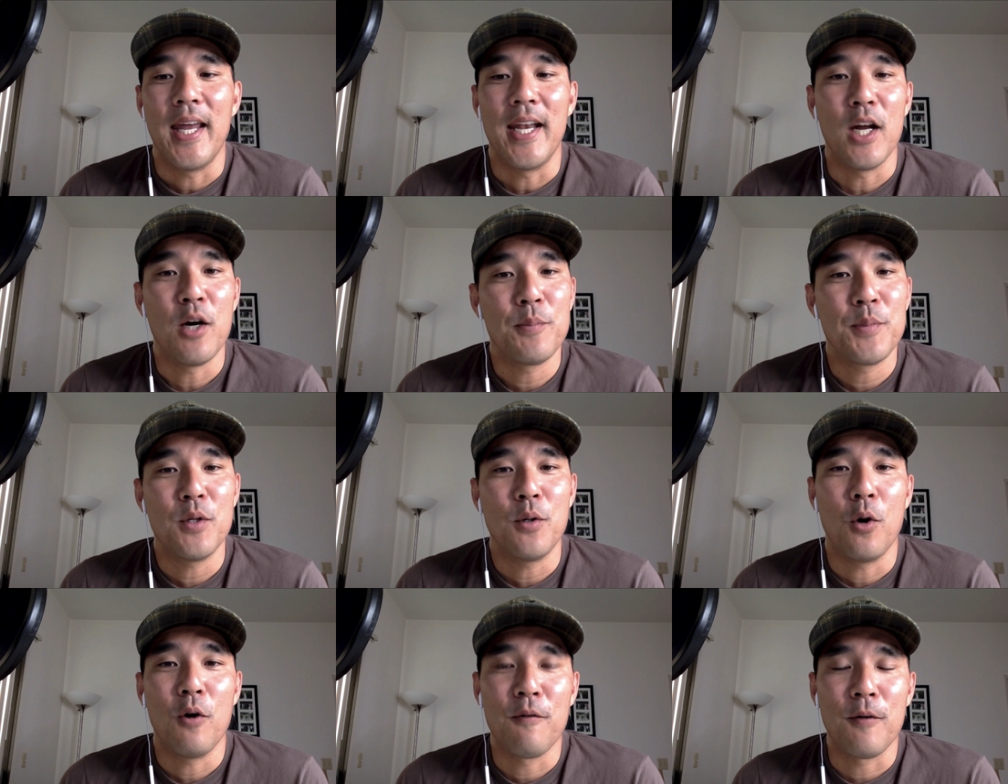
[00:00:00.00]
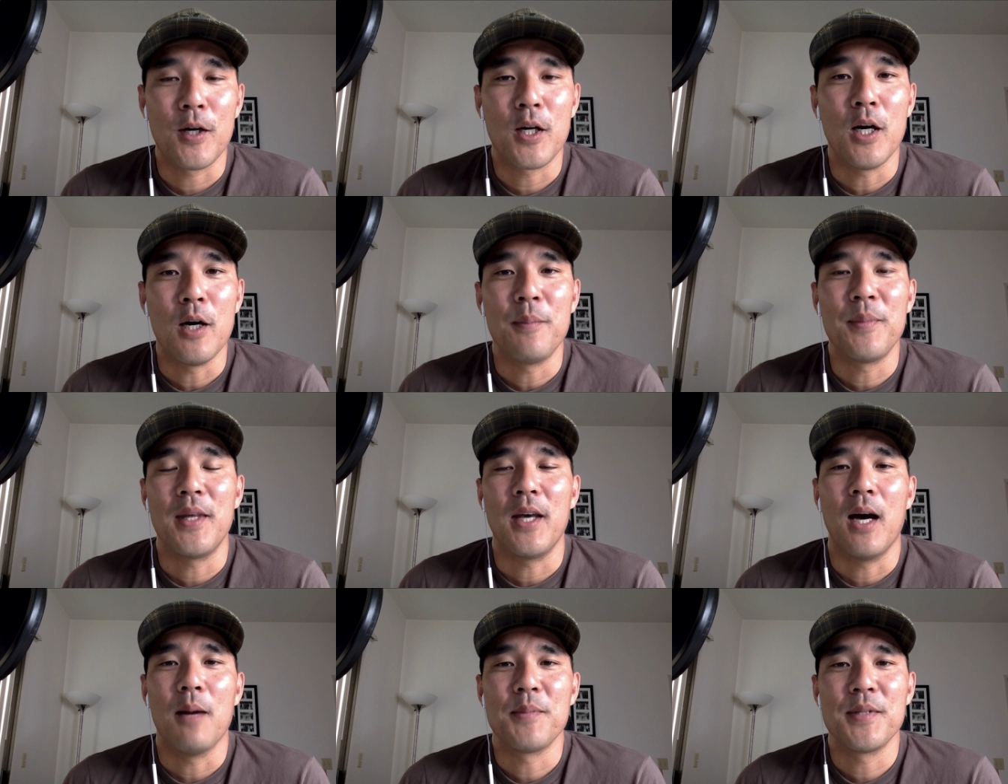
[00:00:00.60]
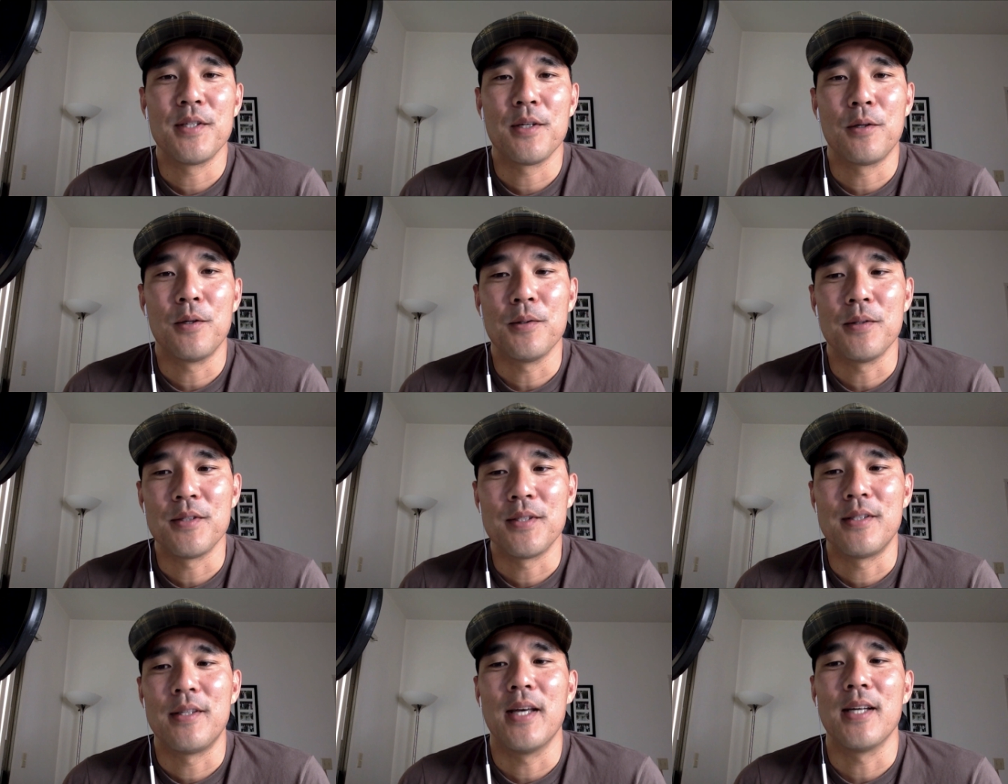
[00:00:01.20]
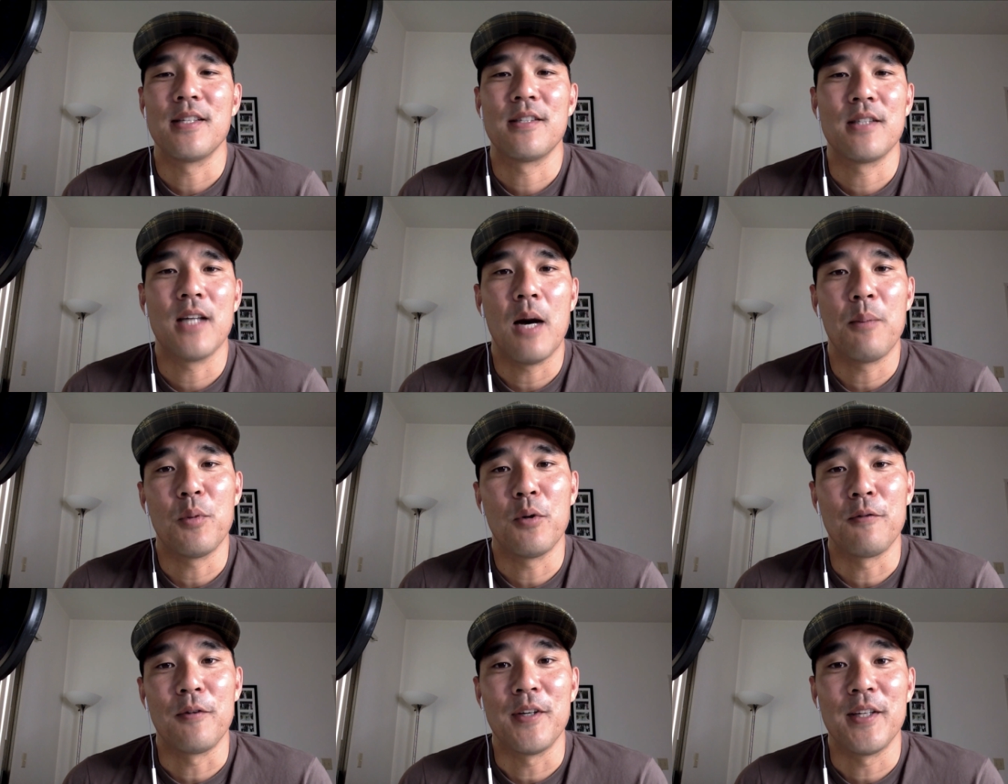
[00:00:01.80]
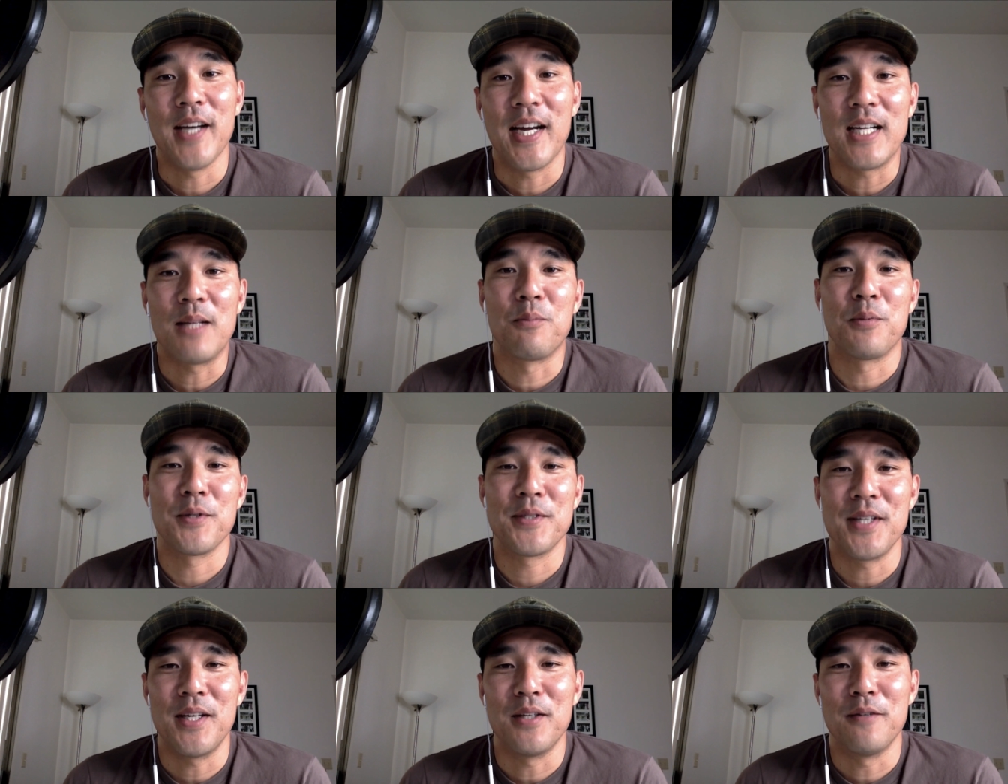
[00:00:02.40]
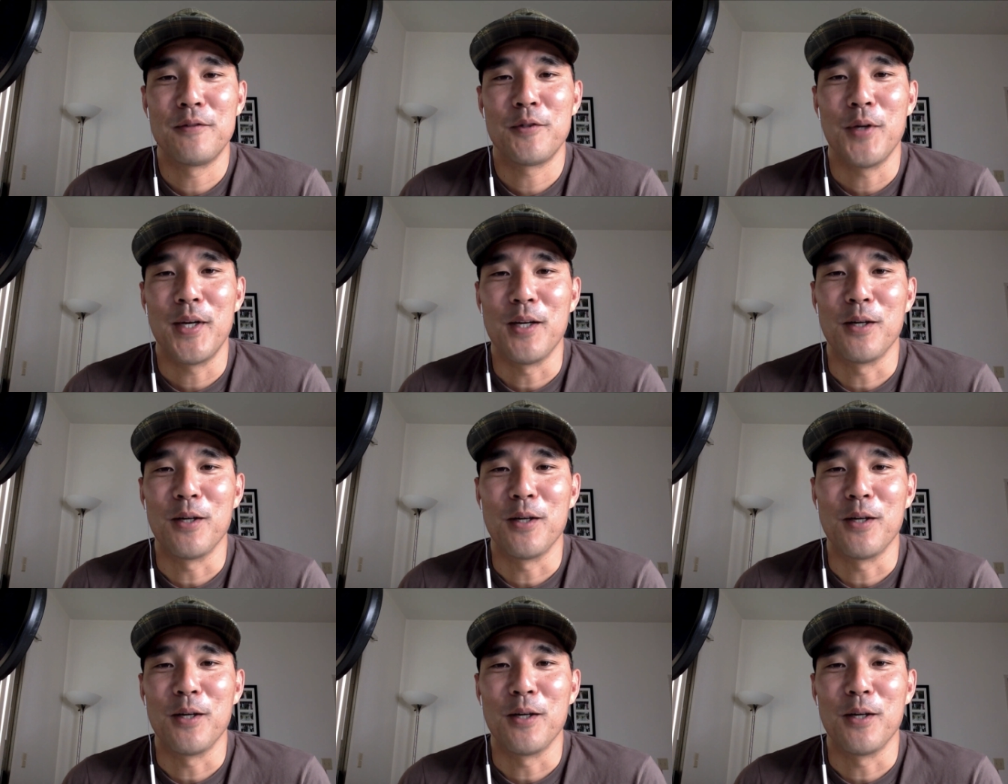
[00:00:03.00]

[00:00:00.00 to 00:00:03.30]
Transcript: and help you overcome the obstacles that stop over ninety percent of